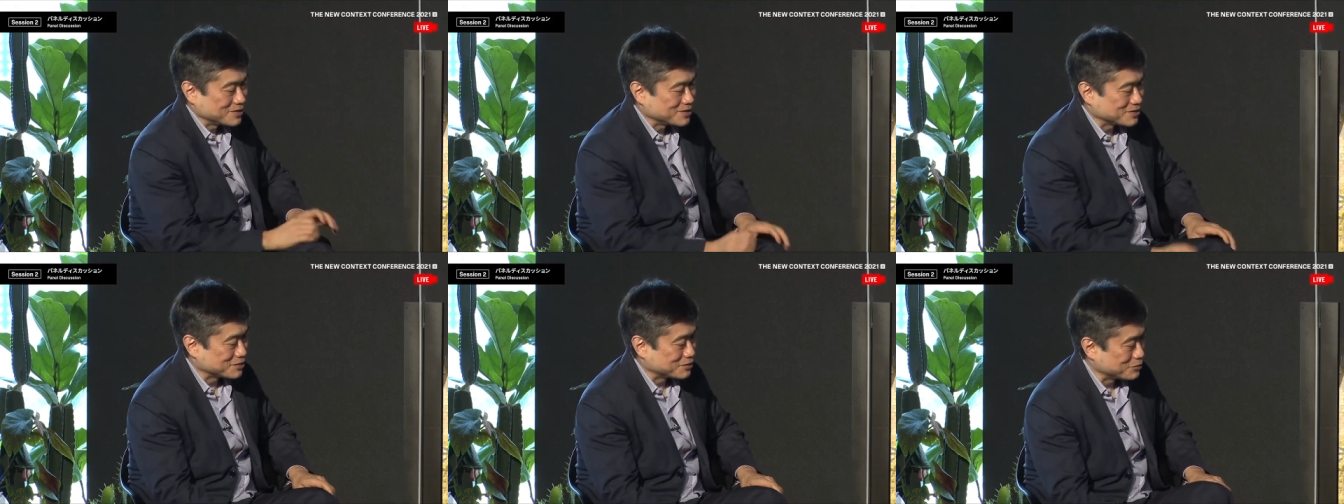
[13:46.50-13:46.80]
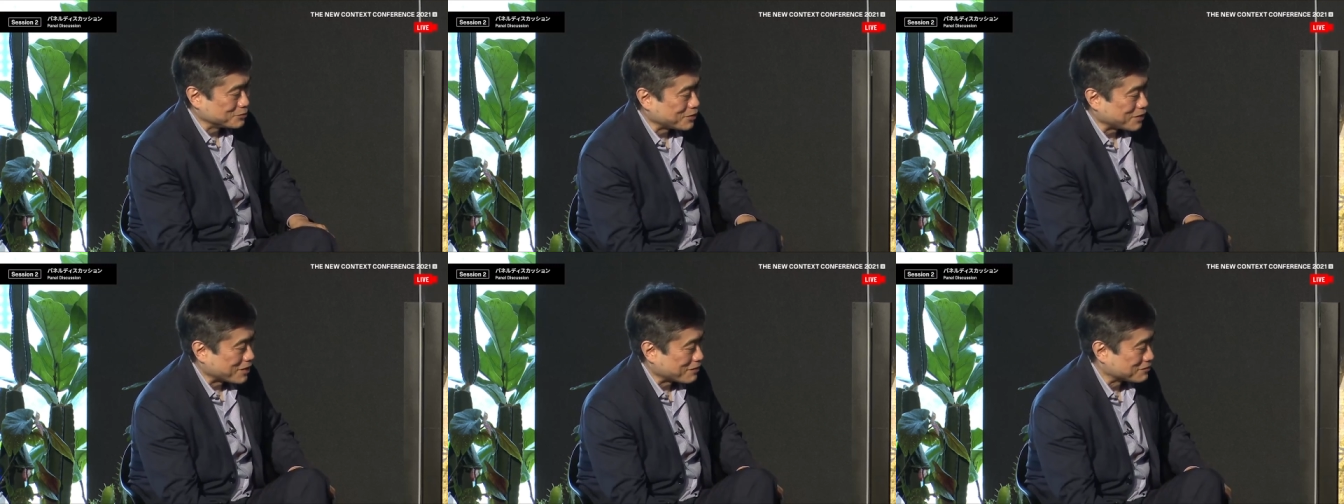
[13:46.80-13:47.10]

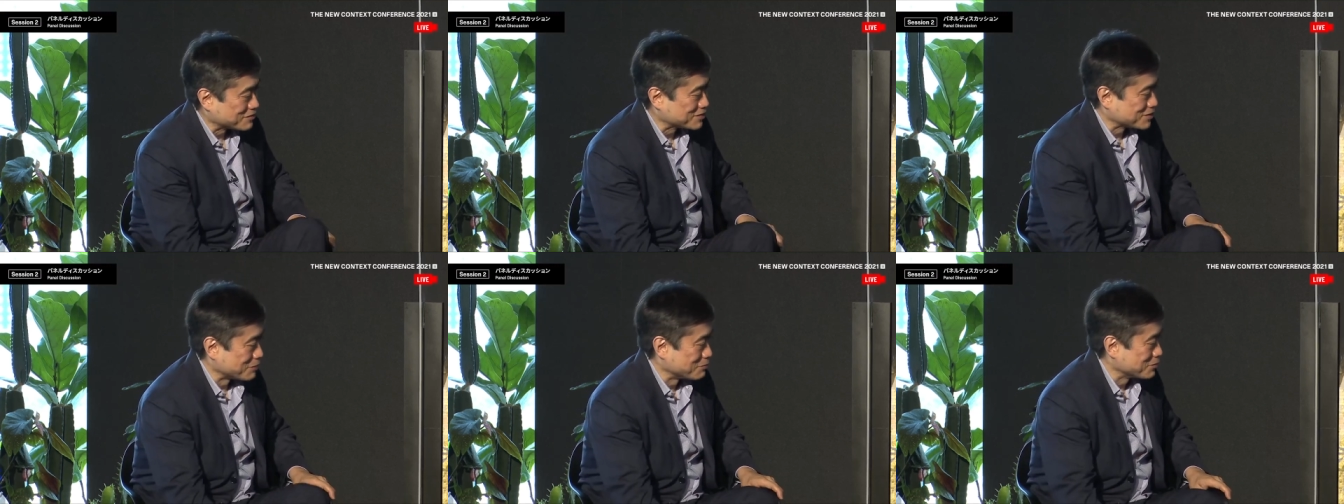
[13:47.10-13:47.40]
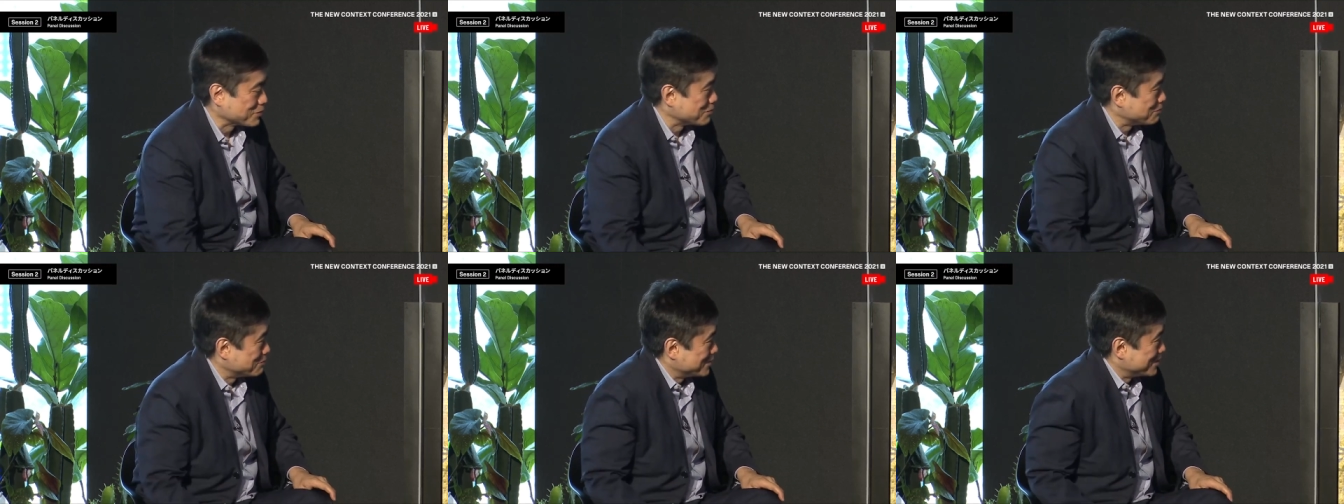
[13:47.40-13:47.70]
do have
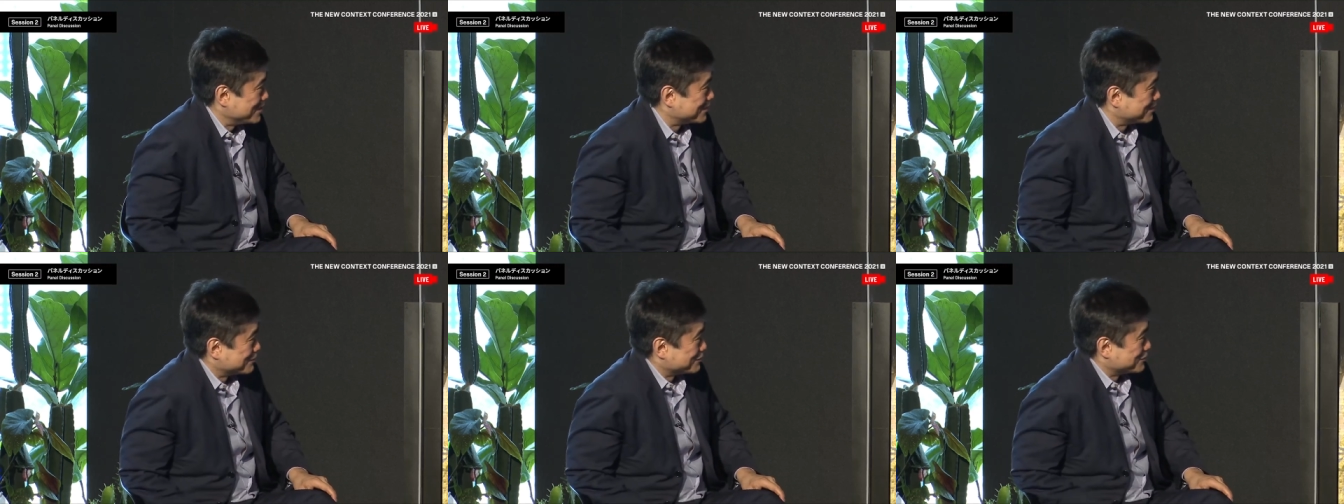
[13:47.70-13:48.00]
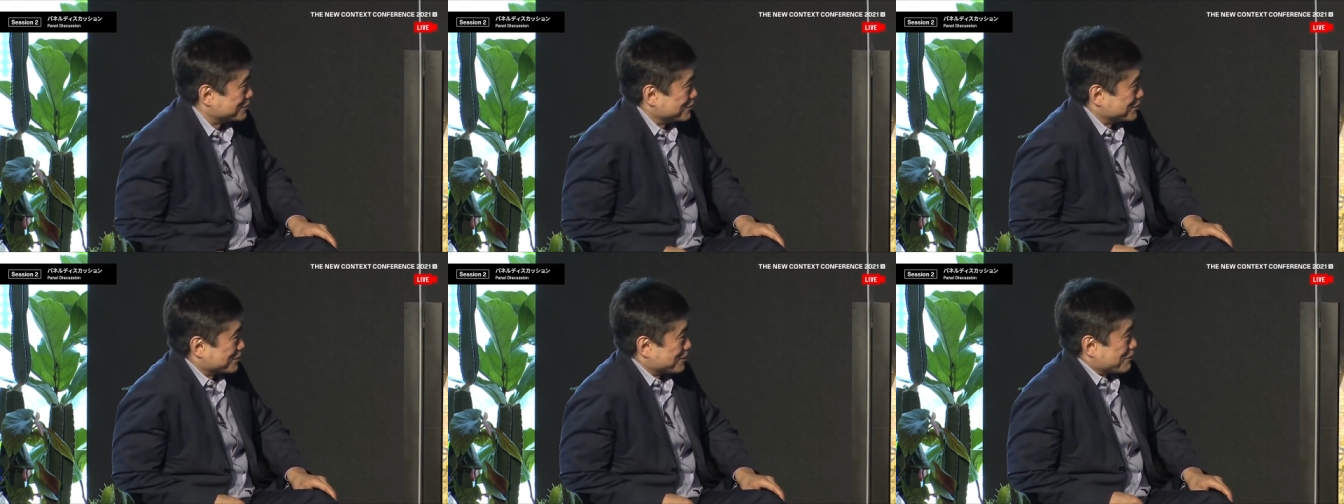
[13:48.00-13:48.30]
some
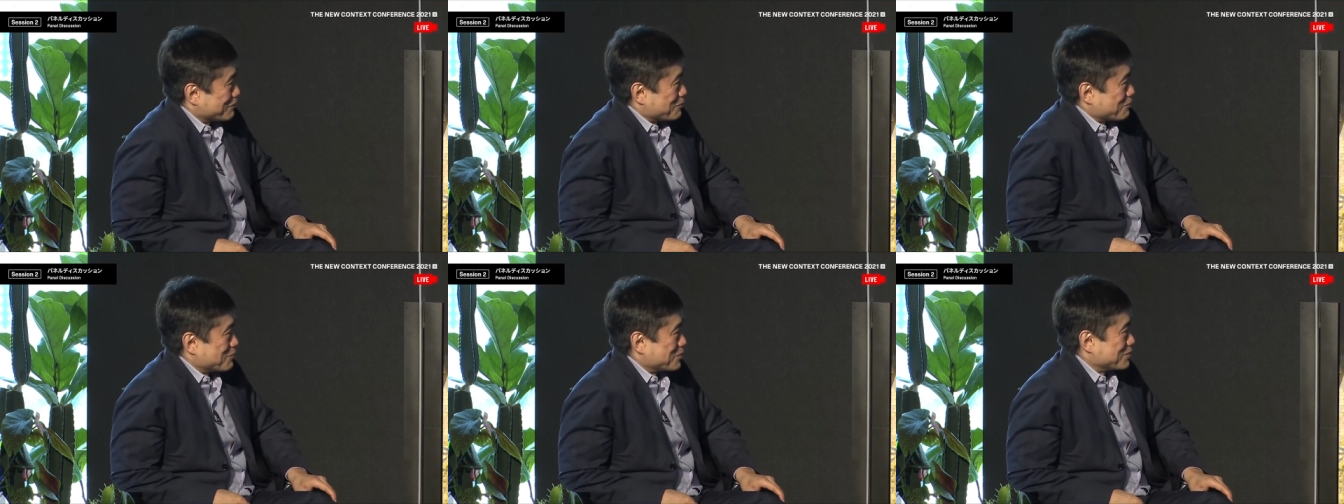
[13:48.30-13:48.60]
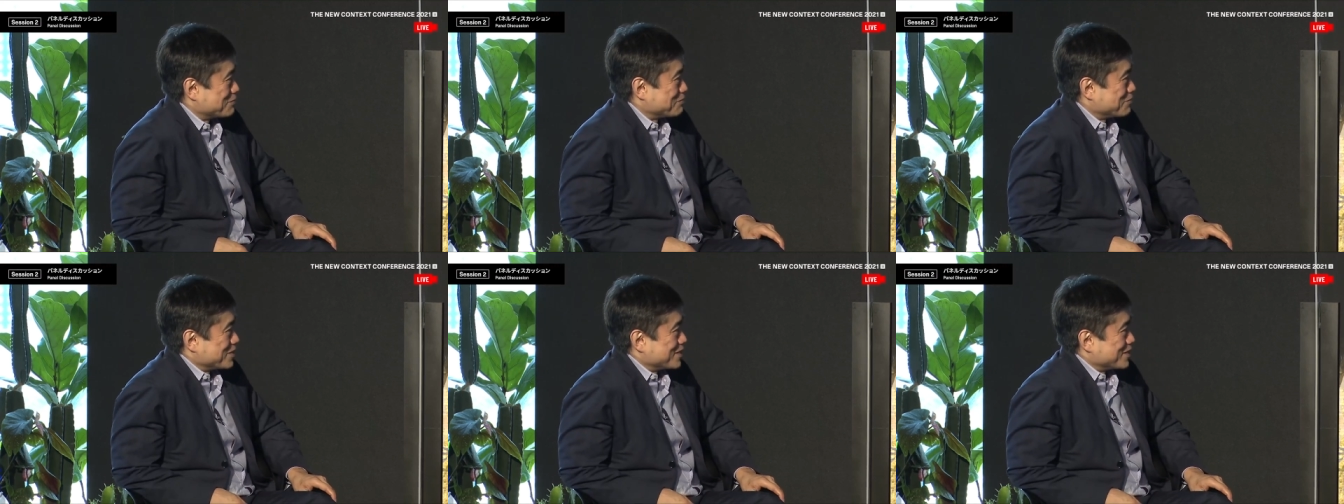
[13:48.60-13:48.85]
comedians in the government,